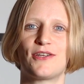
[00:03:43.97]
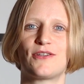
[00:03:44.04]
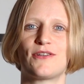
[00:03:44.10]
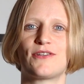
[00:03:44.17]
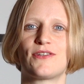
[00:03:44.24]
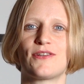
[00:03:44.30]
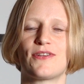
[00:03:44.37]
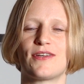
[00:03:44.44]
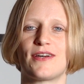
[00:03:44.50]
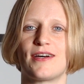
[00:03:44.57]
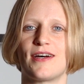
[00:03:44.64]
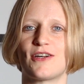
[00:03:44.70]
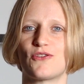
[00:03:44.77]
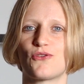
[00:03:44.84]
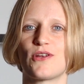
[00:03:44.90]
due to
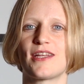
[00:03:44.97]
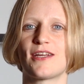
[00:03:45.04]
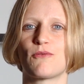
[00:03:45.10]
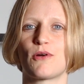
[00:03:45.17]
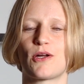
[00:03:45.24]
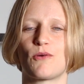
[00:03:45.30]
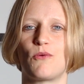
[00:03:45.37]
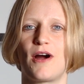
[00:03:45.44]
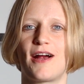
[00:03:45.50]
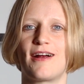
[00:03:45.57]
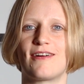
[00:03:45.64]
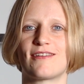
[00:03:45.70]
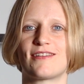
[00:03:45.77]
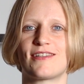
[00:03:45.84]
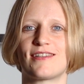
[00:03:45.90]
the drilling
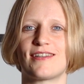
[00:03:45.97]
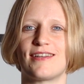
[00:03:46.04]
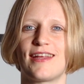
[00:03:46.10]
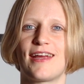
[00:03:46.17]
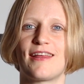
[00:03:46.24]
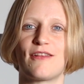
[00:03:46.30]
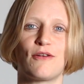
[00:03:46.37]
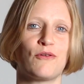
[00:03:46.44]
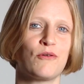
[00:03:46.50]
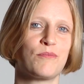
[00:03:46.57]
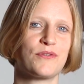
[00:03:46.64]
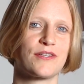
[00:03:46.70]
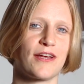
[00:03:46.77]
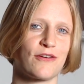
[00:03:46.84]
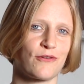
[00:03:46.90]
required to lay the
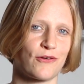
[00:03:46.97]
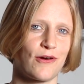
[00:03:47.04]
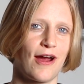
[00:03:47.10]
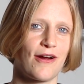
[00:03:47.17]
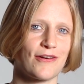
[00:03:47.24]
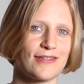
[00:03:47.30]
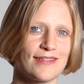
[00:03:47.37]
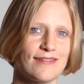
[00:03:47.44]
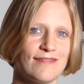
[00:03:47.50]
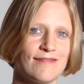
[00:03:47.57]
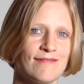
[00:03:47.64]
loops underground.